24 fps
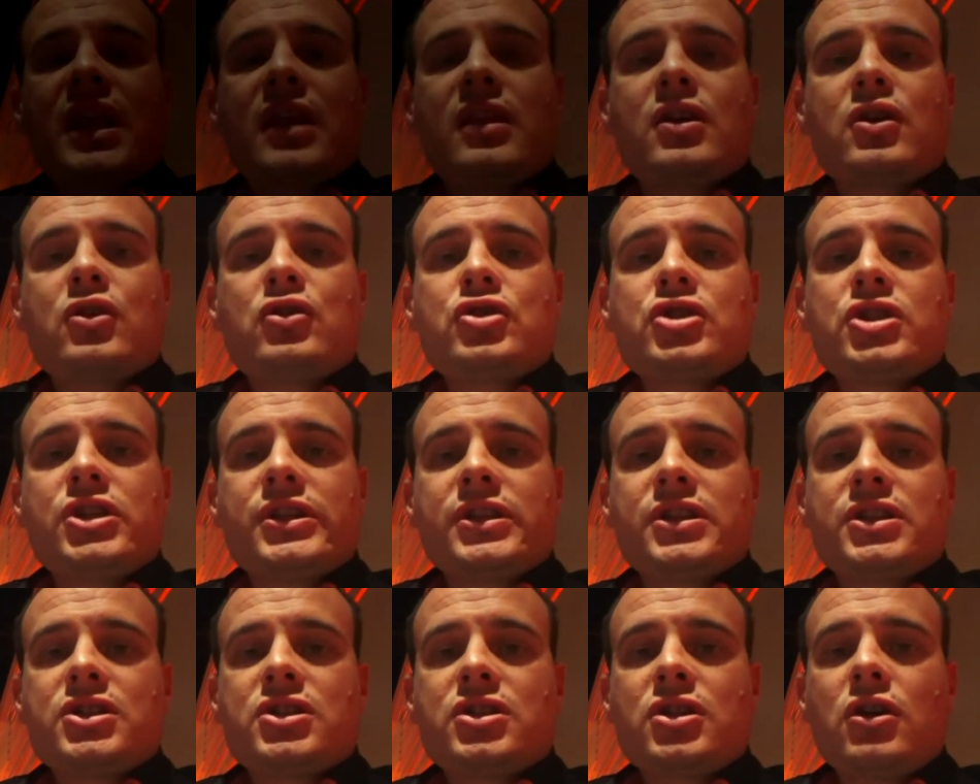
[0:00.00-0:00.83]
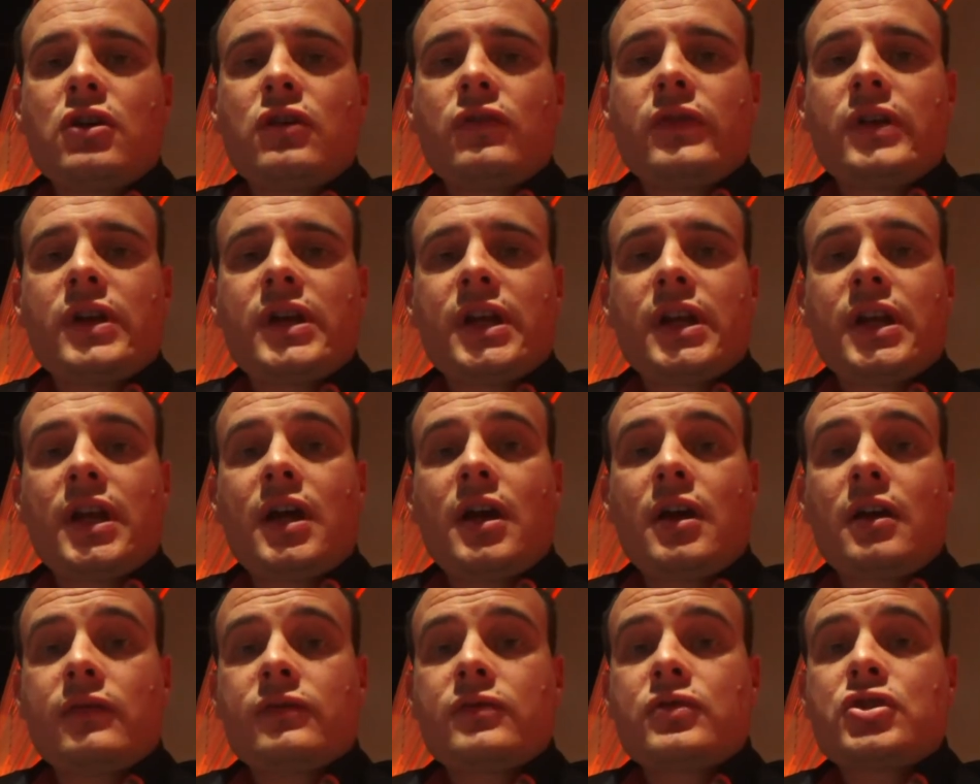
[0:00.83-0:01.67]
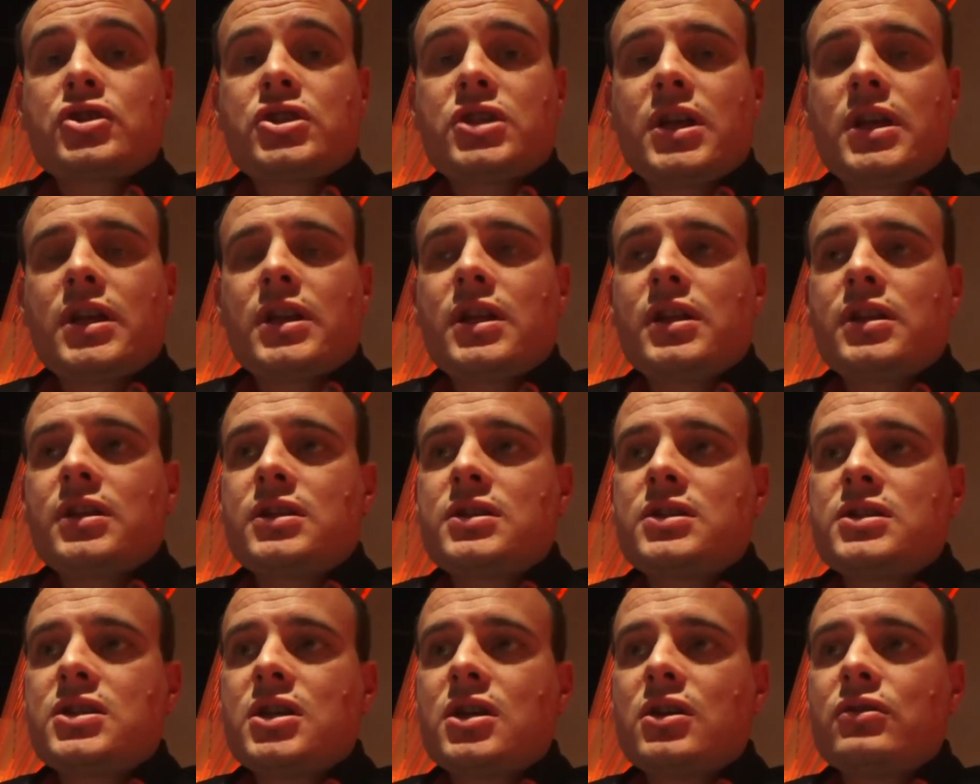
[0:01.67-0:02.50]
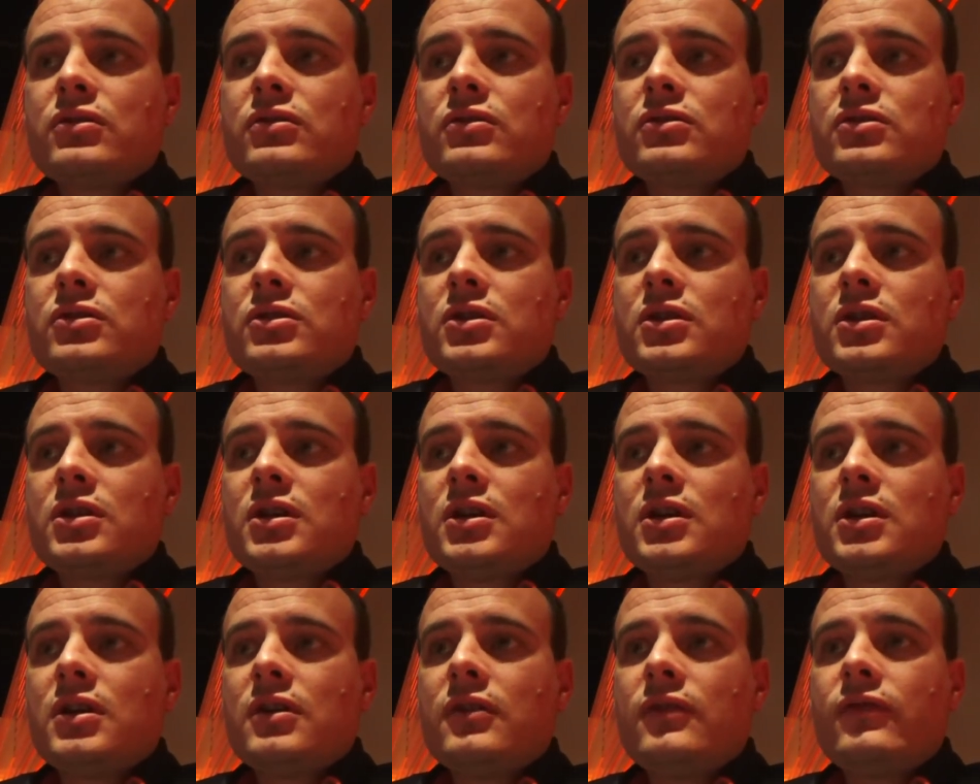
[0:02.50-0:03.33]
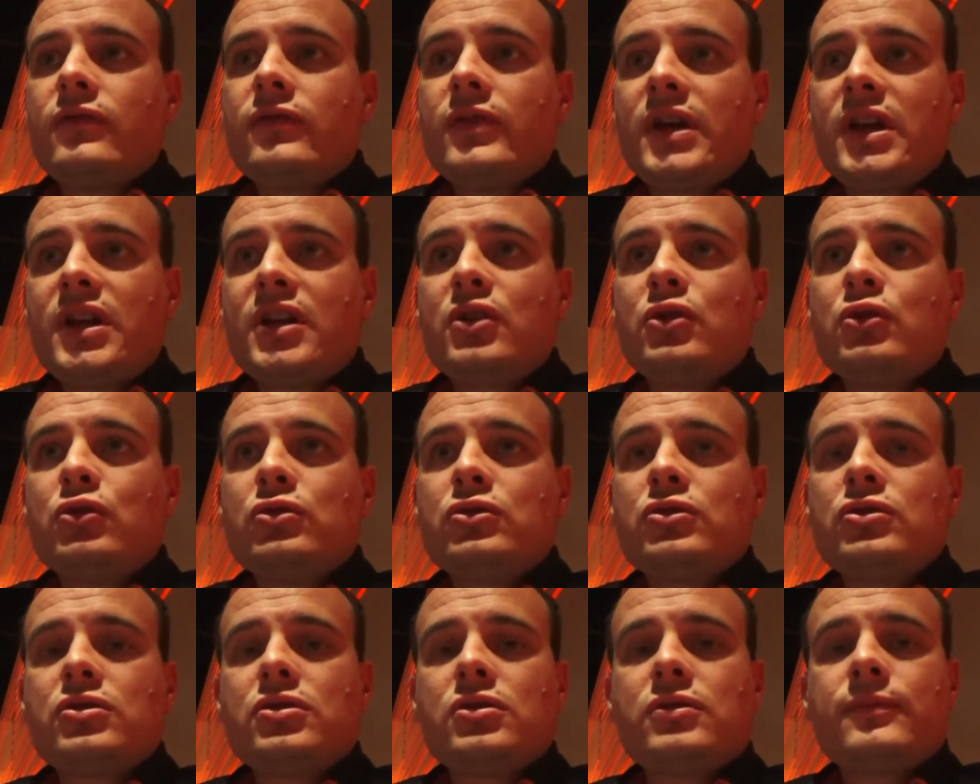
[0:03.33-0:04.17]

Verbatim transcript: The concert is over and I have to say that it sounded uh, very good.